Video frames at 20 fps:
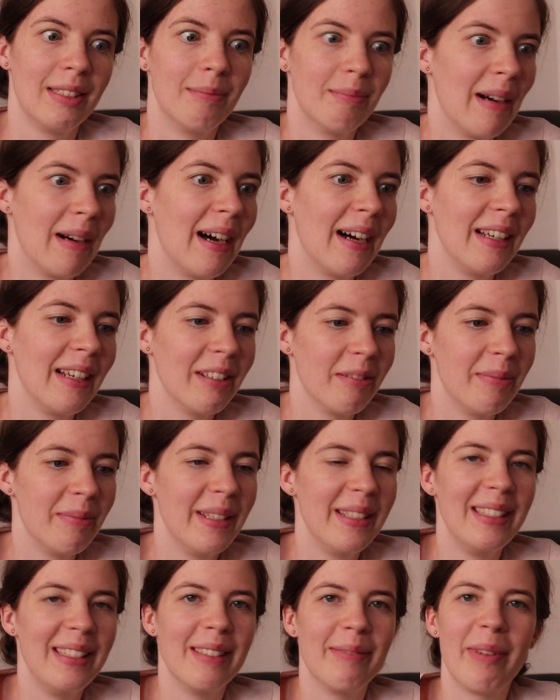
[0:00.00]
my
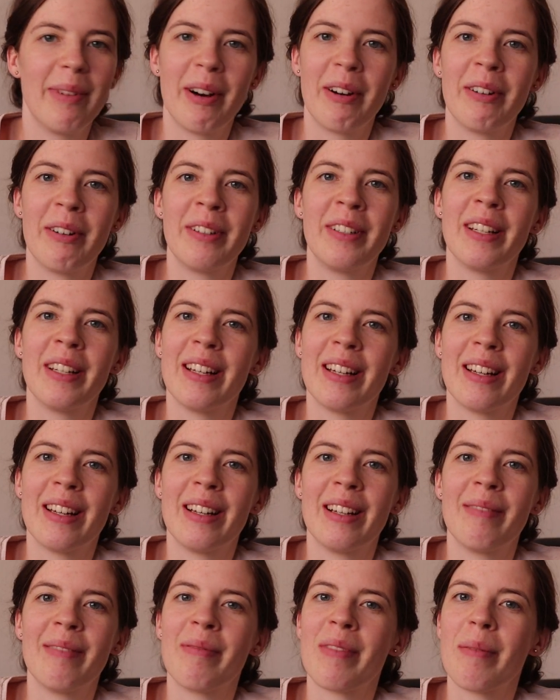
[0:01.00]
opinion about
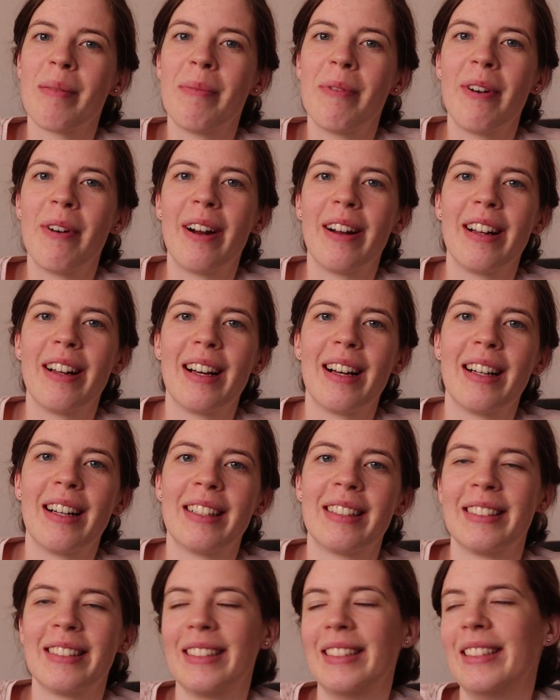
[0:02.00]
the
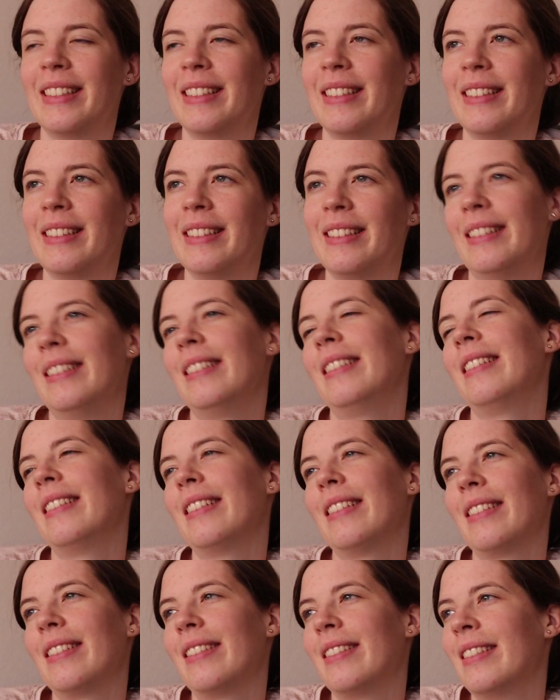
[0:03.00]
product. And
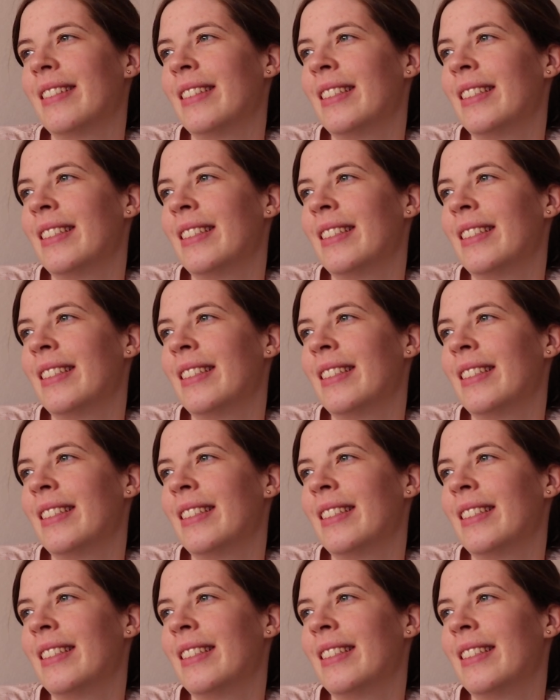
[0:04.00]
yeah,